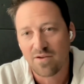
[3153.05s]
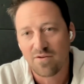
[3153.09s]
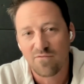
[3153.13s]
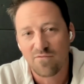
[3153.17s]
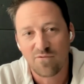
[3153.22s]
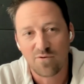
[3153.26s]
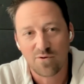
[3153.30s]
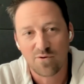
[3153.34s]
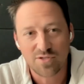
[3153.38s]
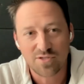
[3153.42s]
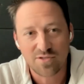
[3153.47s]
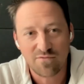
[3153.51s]

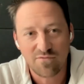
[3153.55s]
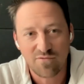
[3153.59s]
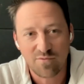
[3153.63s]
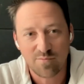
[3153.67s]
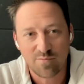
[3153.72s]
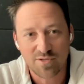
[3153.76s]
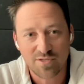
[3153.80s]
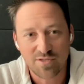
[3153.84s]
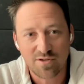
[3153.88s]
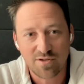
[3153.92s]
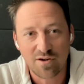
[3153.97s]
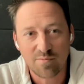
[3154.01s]
From
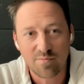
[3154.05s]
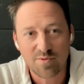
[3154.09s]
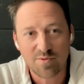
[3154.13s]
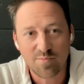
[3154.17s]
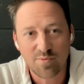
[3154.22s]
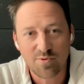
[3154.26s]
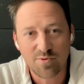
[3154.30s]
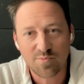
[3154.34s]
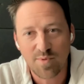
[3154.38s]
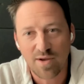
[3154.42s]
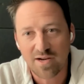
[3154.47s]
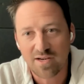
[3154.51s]
a startup's
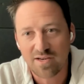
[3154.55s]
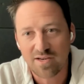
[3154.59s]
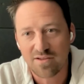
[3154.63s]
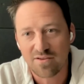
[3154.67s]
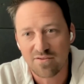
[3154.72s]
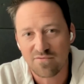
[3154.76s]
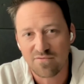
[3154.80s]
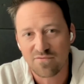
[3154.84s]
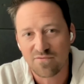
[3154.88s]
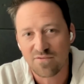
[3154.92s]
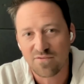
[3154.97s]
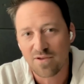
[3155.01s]

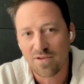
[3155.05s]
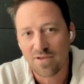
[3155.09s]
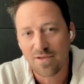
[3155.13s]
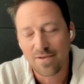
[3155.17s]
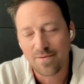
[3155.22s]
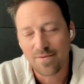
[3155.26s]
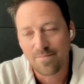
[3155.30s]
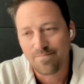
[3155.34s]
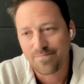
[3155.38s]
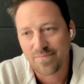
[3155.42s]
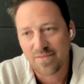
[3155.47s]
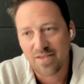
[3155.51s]
perspective,
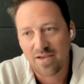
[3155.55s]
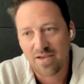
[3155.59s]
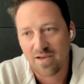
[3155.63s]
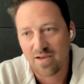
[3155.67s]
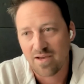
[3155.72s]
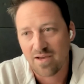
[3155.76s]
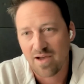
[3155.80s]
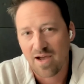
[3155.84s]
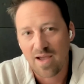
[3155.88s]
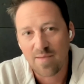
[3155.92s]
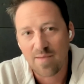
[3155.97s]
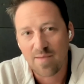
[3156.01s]

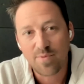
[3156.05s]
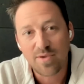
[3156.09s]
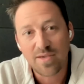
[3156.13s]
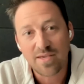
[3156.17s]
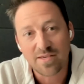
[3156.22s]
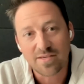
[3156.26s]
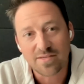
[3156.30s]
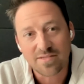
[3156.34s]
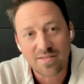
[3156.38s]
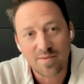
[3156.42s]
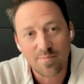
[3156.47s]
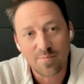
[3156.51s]
IP
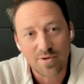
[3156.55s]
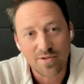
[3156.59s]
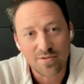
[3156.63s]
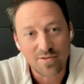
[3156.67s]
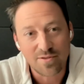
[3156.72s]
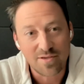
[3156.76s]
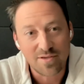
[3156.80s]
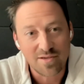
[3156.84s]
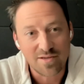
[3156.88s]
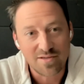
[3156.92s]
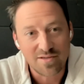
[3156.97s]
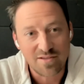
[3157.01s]
is
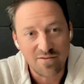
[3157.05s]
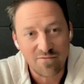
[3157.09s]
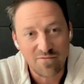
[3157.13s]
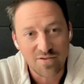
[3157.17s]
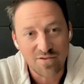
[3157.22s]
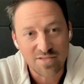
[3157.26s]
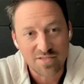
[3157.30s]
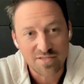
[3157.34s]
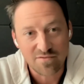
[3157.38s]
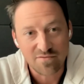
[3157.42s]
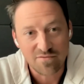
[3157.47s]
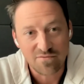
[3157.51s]
typically a
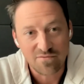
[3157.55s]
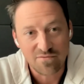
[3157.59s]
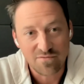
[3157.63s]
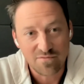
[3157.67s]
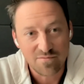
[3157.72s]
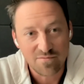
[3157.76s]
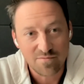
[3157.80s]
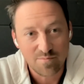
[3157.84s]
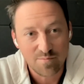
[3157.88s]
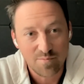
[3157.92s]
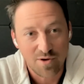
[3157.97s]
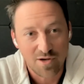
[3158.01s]
defensive
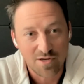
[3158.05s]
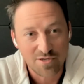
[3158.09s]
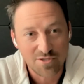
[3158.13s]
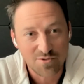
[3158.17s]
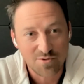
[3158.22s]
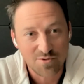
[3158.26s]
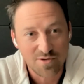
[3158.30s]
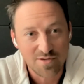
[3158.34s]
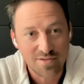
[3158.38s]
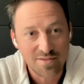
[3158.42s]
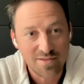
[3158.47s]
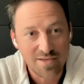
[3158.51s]

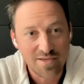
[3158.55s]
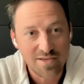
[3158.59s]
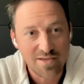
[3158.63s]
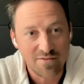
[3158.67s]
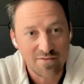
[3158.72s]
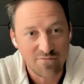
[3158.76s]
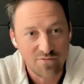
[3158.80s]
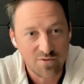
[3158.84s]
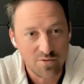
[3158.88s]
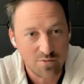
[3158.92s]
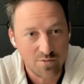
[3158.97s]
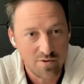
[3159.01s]
posturing thing.
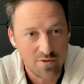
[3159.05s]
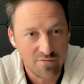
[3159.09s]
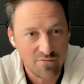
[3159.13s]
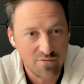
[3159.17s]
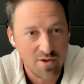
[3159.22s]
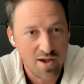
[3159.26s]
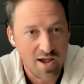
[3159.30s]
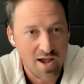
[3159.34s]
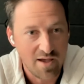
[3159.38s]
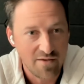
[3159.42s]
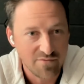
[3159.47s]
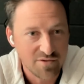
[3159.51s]
If
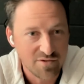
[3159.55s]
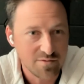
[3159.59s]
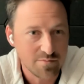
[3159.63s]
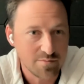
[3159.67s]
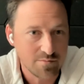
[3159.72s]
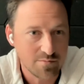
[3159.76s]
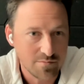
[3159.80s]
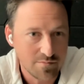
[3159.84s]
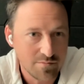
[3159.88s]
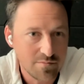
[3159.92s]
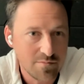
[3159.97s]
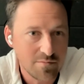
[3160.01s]
you have
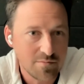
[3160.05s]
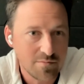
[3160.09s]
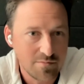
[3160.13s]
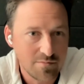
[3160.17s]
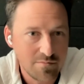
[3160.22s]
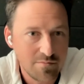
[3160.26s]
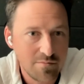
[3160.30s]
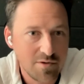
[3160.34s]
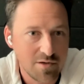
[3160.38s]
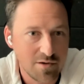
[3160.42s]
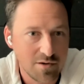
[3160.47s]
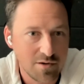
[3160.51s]
some,
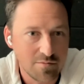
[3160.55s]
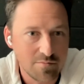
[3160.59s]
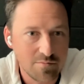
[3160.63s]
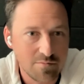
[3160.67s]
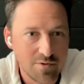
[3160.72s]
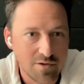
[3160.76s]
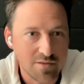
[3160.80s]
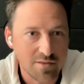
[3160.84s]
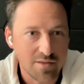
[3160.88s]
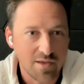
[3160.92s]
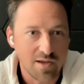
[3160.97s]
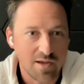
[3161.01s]
you
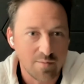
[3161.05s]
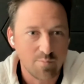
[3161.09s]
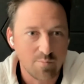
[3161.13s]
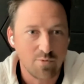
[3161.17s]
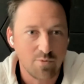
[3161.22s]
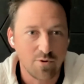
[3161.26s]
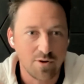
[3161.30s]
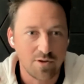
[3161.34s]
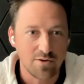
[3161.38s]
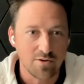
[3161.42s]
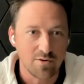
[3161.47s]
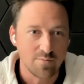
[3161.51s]
can like
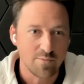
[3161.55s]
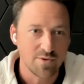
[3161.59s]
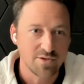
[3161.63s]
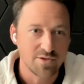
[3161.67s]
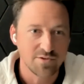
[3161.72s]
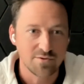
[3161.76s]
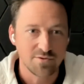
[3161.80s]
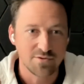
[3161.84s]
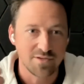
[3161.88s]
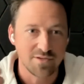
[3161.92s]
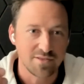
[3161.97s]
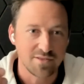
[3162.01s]
point your
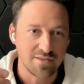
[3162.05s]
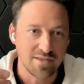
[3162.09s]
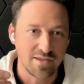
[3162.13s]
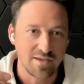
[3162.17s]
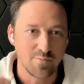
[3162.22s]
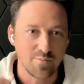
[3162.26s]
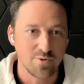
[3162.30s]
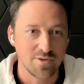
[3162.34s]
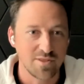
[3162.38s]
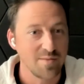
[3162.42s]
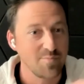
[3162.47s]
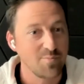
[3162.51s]
missiles at
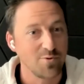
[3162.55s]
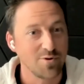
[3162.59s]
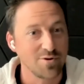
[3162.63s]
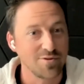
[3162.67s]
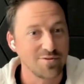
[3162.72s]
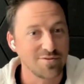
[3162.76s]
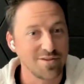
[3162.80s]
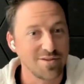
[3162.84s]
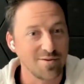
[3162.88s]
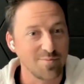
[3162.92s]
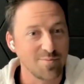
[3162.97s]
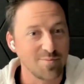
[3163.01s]
them when they
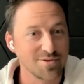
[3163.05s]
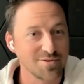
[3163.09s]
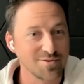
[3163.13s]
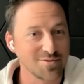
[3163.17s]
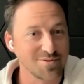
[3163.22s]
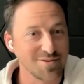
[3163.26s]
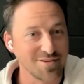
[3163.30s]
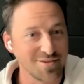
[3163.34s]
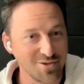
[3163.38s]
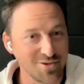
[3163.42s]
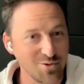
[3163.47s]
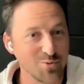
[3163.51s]
point their
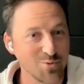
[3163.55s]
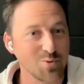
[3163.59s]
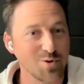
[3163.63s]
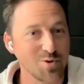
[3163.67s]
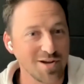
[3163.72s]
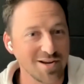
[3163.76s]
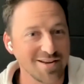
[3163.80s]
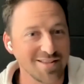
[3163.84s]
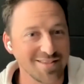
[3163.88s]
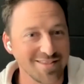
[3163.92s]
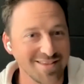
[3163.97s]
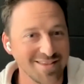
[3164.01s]
missiles at you,
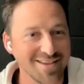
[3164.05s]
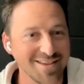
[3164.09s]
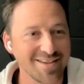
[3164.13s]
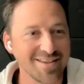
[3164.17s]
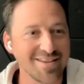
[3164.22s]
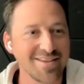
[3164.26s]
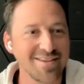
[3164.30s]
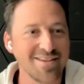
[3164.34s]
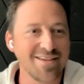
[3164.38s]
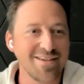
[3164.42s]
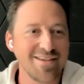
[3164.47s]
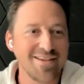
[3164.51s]
kind of
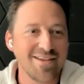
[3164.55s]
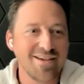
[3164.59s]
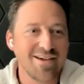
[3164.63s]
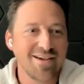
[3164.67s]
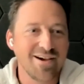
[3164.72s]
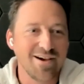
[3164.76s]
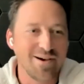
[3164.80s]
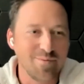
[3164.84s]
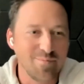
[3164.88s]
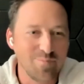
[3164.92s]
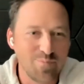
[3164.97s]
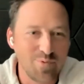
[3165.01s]
thing.
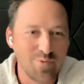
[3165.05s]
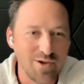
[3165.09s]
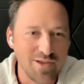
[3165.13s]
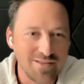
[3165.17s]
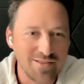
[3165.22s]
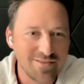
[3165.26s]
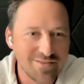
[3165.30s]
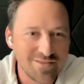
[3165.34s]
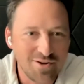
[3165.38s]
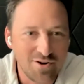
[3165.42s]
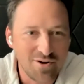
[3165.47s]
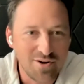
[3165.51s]

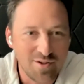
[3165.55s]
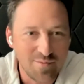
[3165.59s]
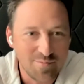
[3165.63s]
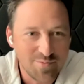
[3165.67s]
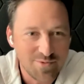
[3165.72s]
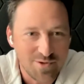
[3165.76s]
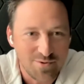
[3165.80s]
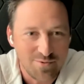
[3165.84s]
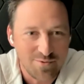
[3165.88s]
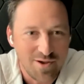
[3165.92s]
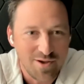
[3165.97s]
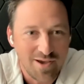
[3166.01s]
But
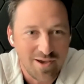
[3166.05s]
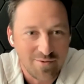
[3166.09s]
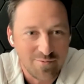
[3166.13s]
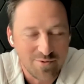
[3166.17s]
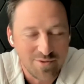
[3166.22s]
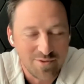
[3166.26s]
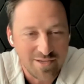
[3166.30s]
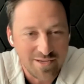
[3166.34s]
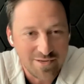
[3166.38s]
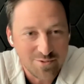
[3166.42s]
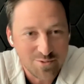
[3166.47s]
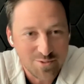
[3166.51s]
startups are not
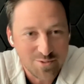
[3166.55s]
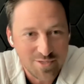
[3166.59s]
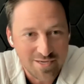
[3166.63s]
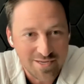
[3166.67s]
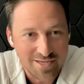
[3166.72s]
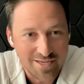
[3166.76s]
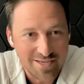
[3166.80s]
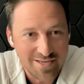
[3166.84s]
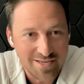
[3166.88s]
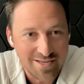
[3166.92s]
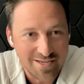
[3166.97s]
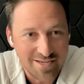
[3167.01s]
really interested
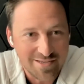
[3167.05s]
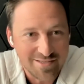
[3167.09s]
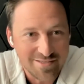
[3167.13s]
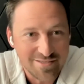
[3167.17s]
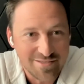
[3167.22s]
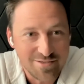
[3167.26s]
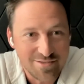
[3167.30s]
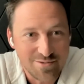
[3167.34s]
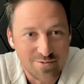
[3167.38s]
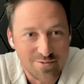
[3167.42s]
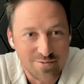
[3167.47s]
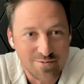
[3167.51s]
in getting
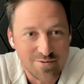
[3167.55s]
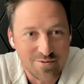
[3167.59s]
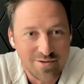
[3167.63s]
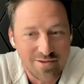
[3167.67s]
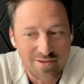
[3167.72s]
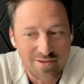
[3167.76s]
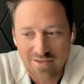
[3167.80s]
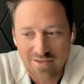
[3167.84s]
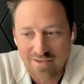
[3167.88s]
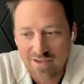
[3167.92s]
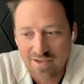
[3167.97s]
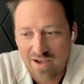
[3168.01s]
into
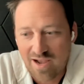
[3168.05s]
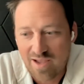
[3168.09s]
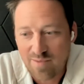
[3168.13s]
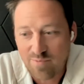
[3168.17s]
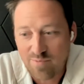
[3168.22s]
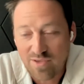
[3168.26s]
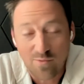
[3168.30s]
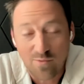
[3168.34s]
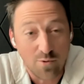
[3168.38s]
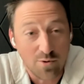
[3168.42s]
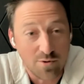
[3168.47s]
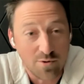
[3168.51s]

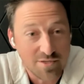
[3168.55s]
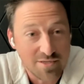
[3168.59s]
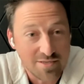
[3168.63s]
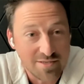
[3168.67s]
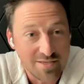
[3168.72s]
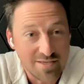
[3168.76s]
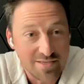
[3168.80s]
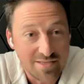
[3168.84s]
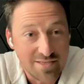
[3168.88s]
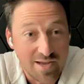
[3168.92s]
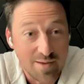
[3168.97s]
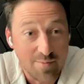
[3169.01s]
IP wars. At
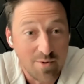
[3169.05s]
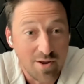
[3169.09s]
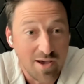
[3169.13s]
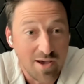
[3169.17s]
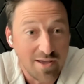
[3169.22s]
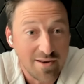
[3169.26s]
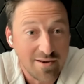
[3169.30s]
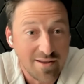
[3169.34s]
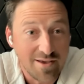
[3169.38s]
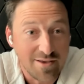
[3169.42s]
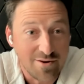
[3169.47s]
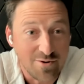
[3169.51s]
least I'm
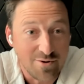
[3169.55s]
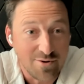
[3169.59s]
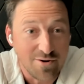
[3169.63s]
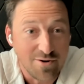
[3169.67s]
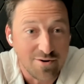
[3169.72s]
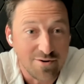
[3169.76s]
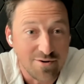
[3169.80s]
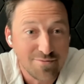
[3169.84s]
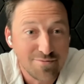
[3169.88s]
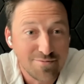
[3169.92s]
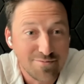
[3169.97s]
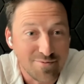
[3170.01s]
not at
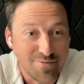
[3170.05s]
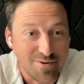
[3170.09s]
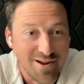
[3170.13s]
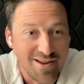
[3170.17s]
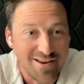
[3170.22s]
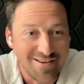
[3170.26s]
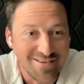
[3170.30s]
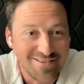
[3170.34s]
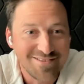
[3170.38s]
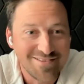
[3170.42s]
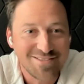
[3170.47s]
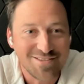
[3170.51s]
all,
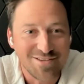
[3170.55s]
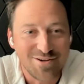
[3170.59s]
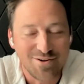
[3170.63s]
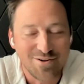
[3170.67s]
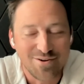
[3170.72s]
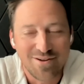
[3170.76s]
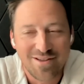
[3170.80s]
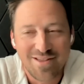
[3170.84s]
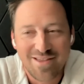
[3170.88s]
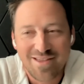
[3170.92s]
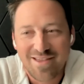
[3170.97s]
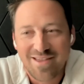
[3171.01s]
right?
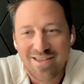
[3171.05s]
So